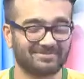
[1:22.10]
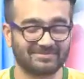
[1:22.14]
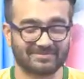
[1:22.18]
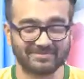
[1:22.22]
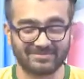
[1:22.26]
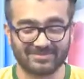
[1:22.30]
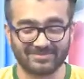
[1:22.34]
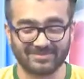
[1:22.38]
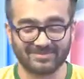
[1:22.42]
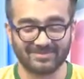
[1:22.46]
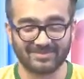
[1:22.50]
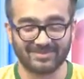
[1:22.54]

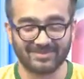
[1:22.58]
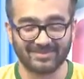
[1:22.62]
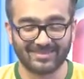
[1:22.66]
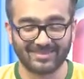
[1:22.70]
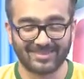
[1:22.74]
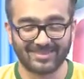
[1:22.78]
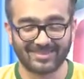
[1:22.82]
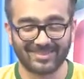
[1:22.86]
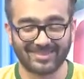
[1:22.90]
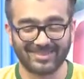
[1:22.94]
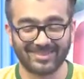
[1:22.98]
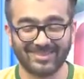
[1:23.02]
at
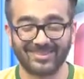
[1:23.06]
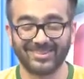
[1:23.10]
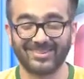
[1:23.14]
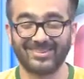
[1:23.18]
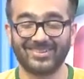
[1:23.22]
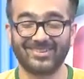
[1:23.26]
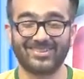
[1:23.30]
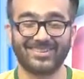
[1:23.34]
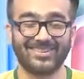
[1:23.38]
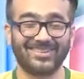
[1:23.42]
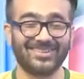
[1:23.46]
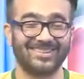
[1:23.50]

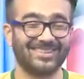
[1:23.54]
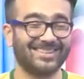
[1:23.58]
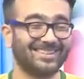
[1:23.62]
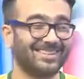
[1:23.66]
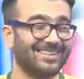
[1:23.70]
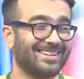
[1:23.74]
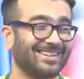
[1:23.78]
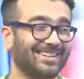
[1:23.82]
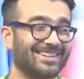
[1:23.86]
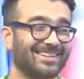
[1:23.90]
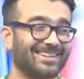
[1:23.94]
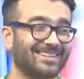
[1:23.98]
Ochoa's
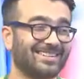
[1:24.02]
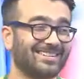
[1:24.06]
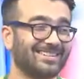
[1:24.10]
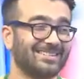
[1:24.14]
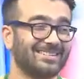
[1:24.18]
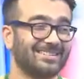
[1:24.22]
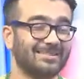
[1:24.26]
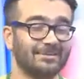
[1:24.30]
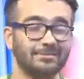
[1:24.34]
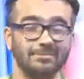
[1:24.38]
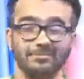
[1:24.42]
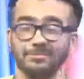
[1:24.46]
performance.
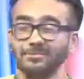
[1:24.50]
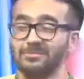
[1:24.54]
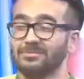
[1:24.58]
Was